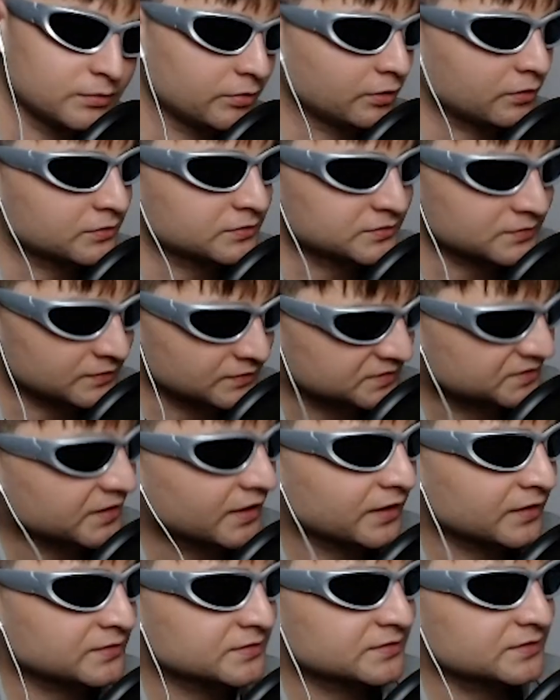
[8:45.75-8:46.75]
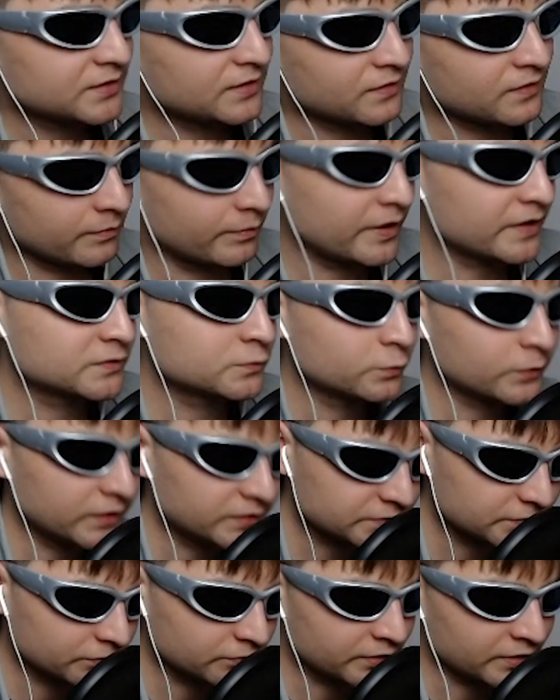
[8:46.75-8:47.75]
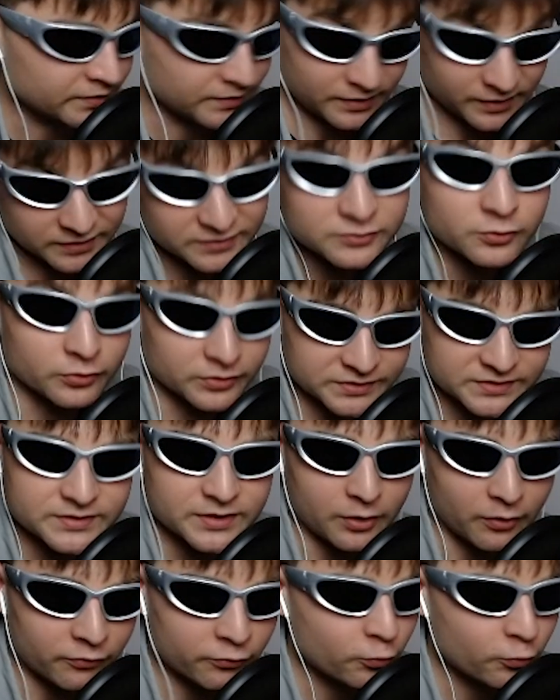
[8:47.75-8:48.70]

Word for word: because in the second C the best way to grind in the third C, of